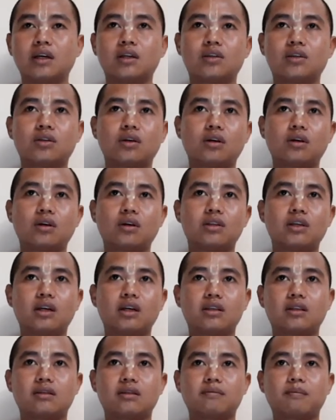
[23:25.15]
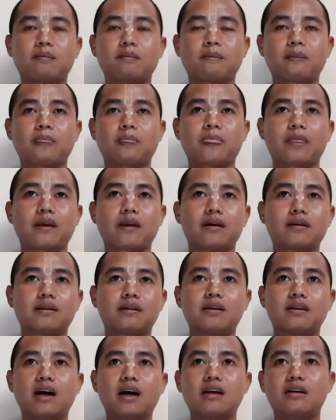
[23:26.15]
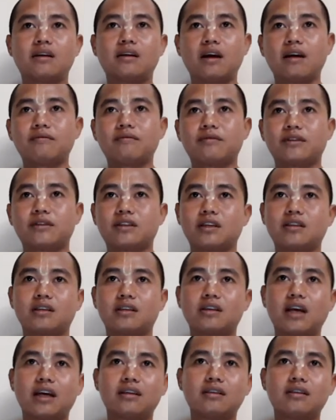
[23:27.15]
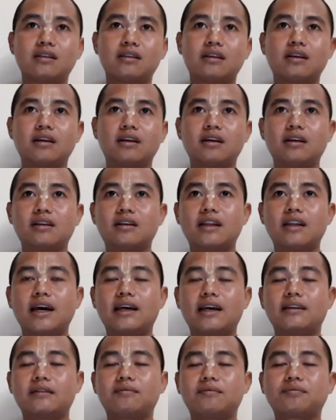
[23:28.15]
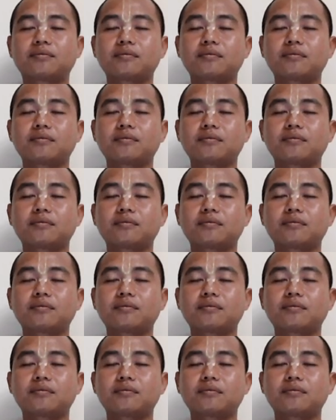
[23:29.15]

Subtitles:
So just another emphasis again that